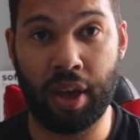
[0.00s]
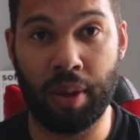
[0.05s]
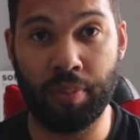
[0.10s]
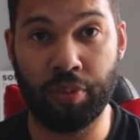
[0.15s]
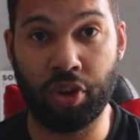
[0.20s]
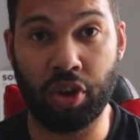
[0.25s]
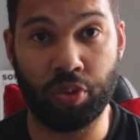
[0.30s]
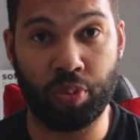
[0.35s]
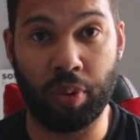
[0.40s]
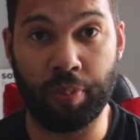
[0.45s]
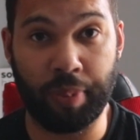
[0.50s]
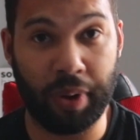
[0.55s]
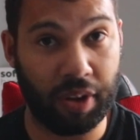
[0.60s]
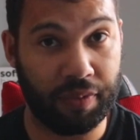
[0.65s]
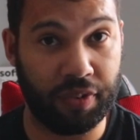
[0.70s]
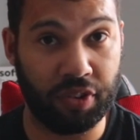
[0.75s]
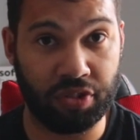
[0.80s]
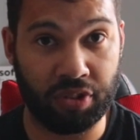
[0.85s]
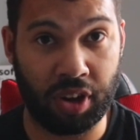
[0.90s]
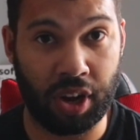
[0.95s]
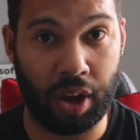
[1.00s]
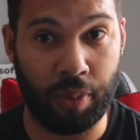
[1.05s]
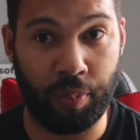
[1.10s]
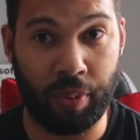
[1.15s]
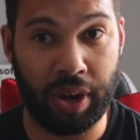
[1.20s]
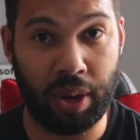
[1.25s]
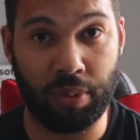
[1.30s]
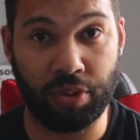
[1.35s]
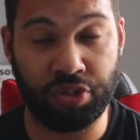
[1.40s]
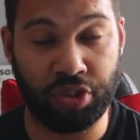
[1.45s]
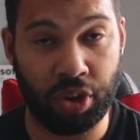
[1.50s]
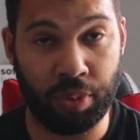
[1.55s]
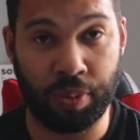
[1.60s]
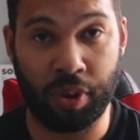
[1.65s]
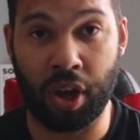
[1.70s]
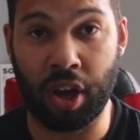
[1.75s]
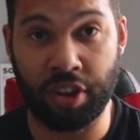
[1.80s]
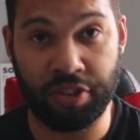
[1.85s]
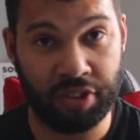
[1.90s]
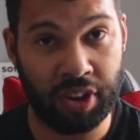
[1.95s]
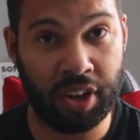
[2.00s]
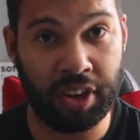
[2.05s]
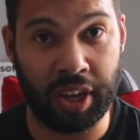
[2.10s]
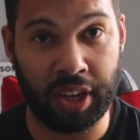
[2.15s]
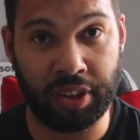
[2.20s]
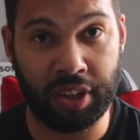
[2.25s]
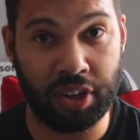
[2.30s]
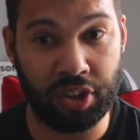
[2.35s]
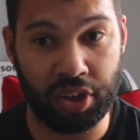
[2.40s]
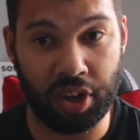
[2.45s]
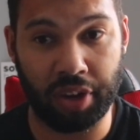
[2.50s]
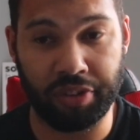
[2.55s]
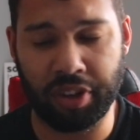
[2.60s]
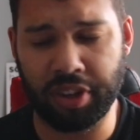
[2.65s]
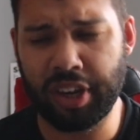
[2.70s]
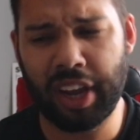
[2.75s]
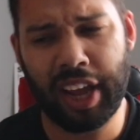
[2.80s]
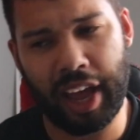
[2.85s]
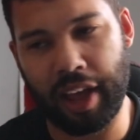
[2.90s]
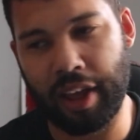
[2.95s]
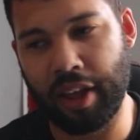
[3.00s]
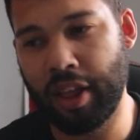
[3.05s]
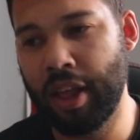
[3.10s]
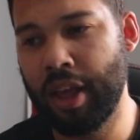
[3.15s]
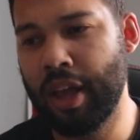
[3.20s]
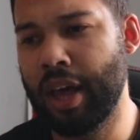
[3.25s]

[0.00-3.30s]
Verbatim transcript: um, Goodwood Breakfast Club when it was Supercar Sunday, didn't you?" I said, "Yeah."